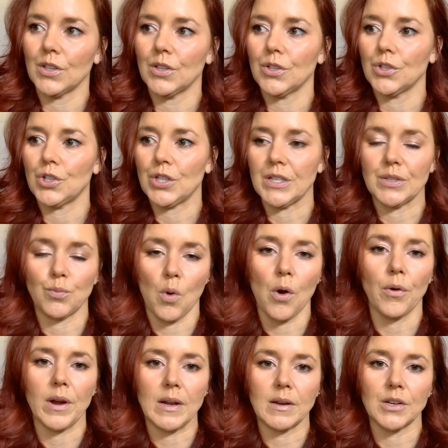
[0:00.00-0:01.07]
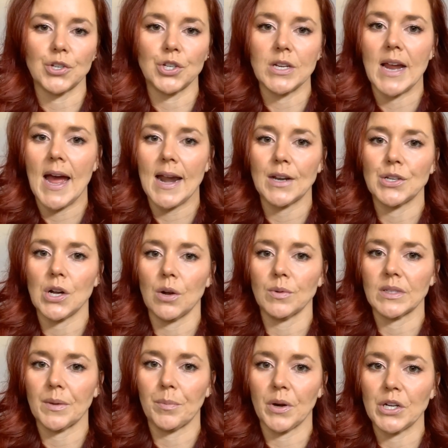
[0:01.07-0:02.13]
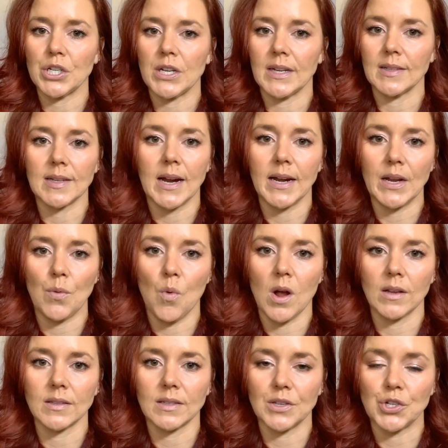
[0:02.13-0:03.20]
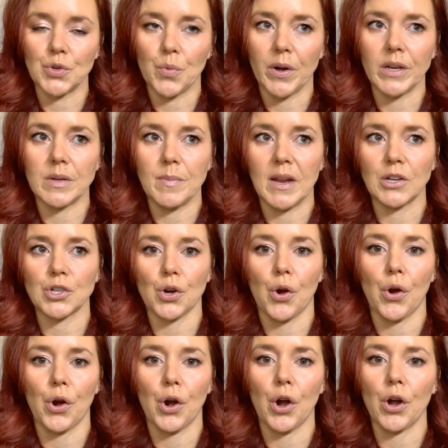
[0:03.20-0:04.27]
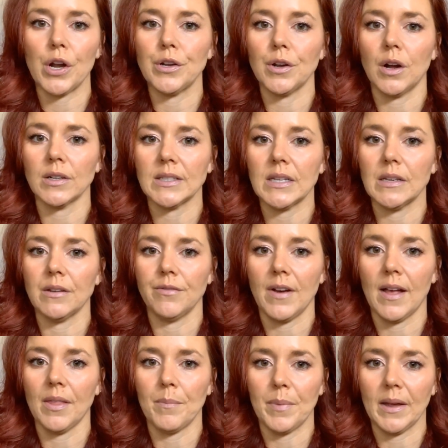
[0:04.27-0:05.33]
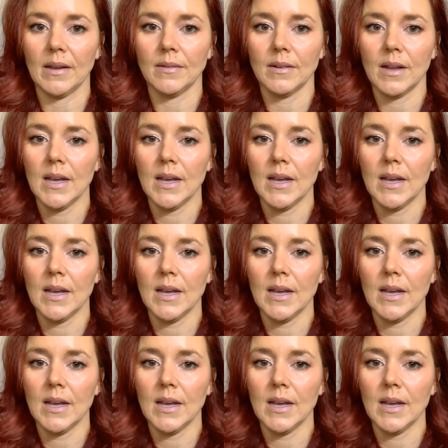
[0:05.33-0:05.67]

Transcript: she's worried because she had a dog with separation anxiety once and she wanted to make sure her current dog didn't develop it.